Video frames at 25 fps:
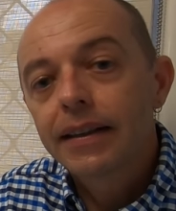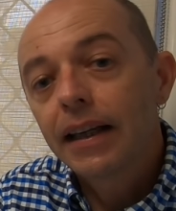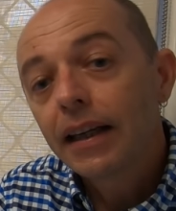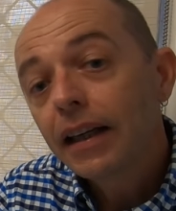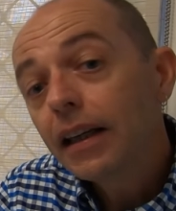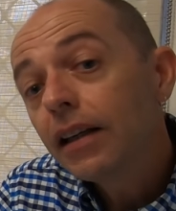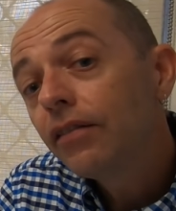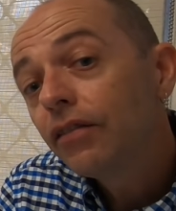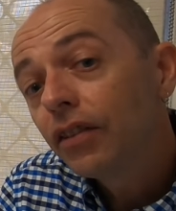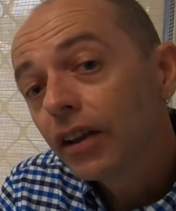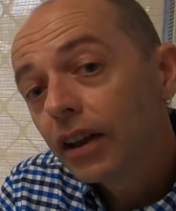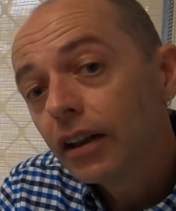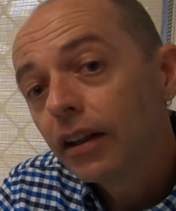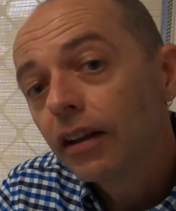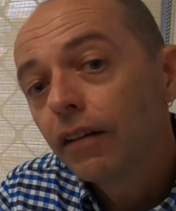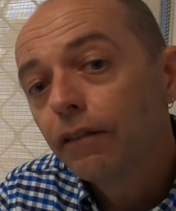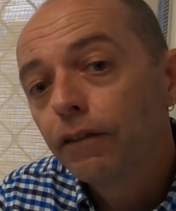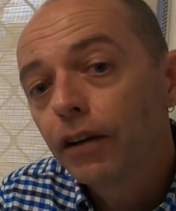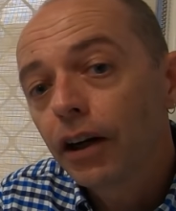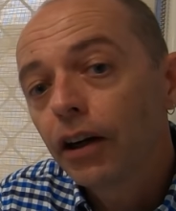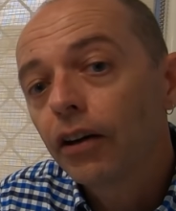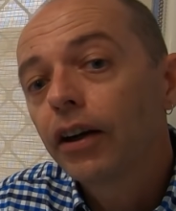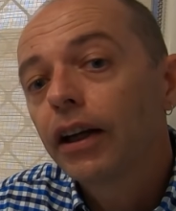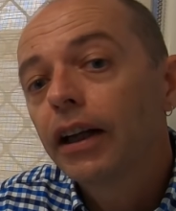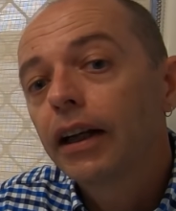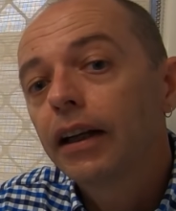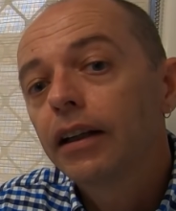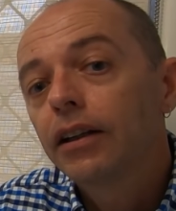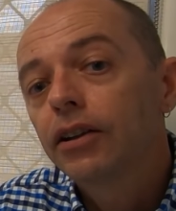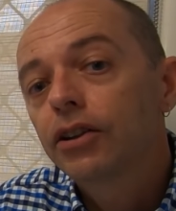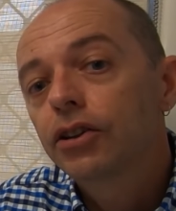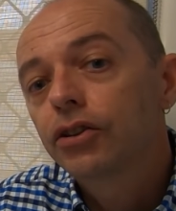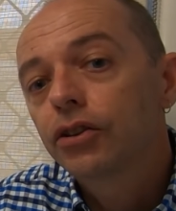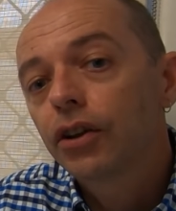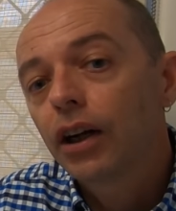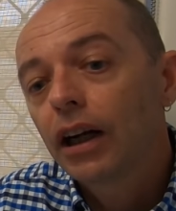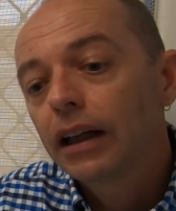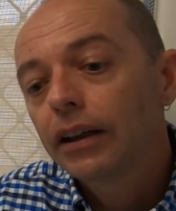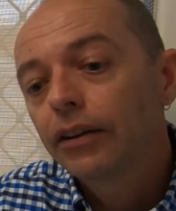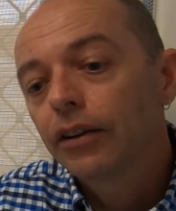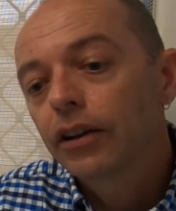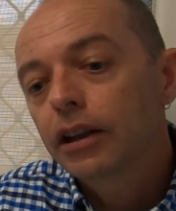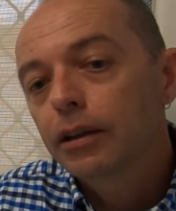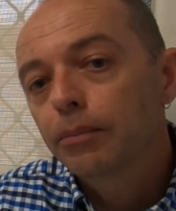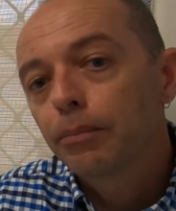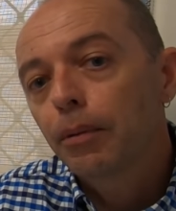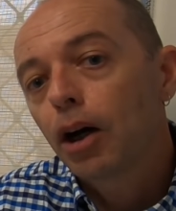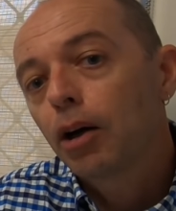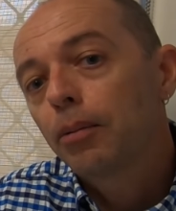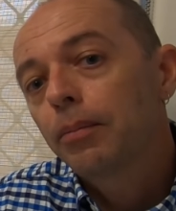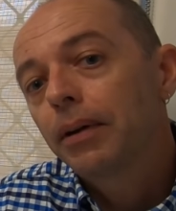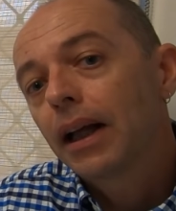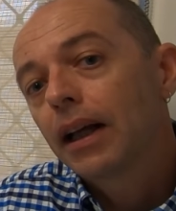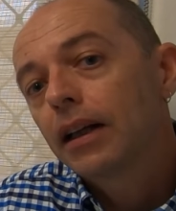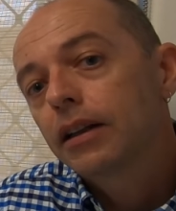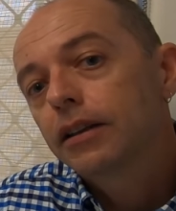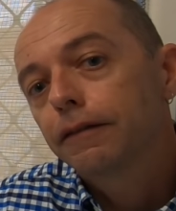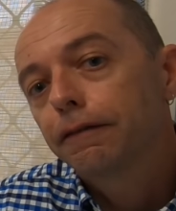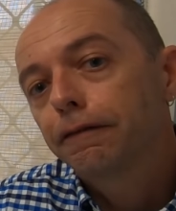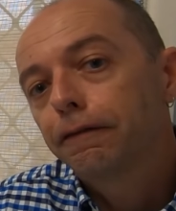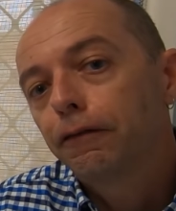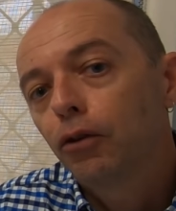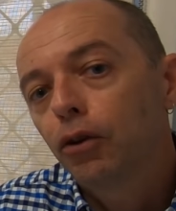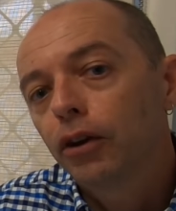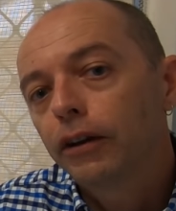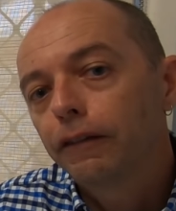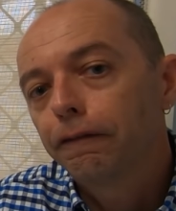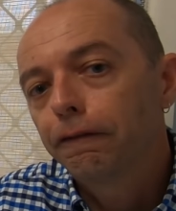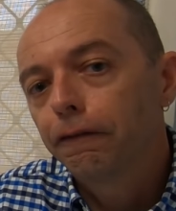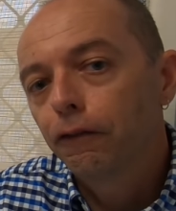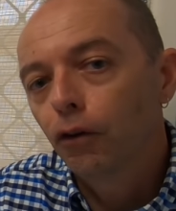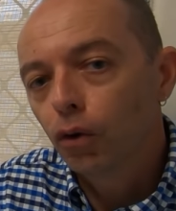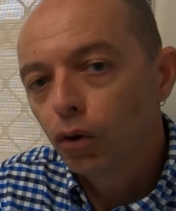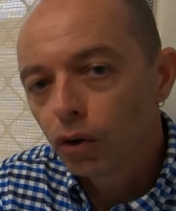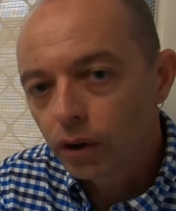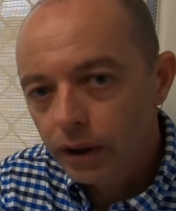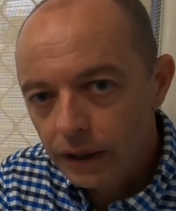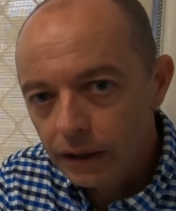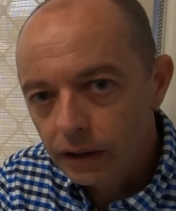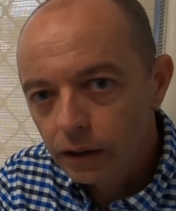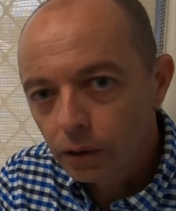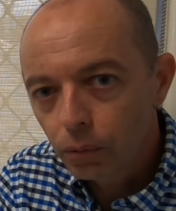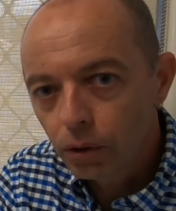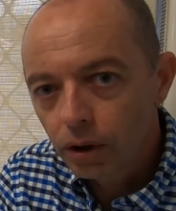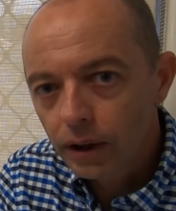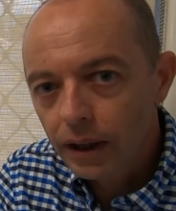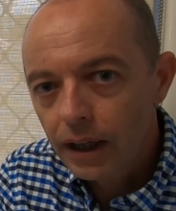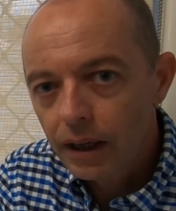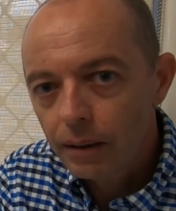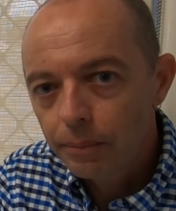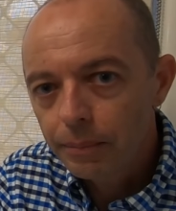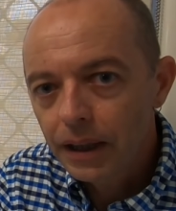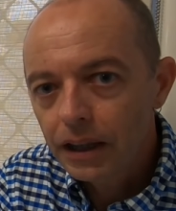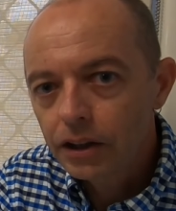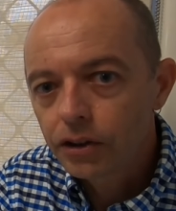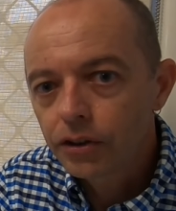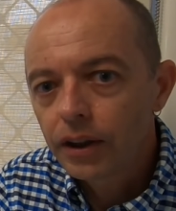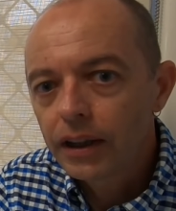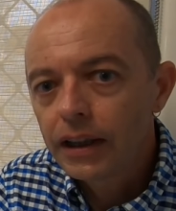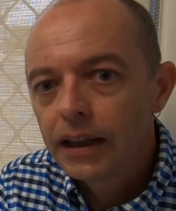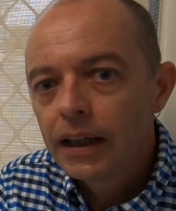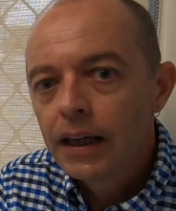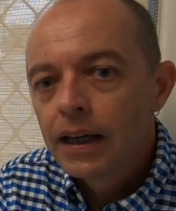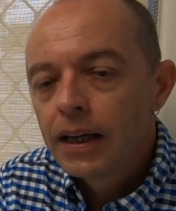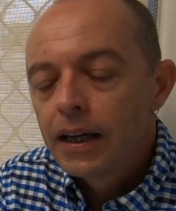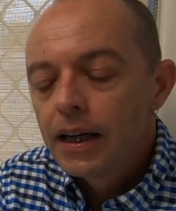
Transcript: EV variant in Australia at the moment has a 44 kilowatt hour battery.